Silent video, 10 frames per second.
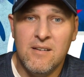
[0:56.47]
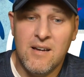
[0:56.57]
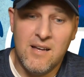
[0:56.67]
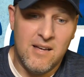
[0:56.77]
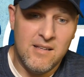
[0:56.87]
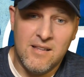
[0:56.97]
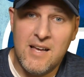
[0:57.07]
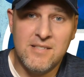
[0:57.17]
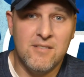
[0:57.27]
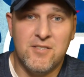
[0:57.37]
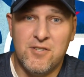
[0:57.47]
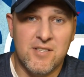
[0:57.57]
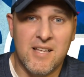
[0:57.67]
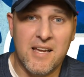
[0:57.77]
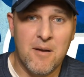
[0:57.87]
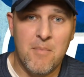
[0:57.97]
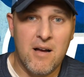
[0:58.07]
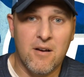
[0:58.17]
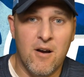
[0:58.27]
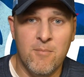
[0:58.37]
unless it's just like a
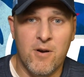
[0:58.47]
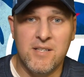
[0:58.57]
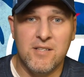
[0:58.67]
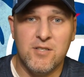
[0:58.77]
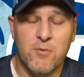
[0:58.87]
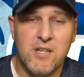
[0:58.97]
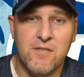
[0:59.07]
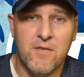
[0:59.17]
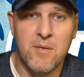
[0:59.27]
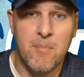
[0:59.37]
Montgomery situation from the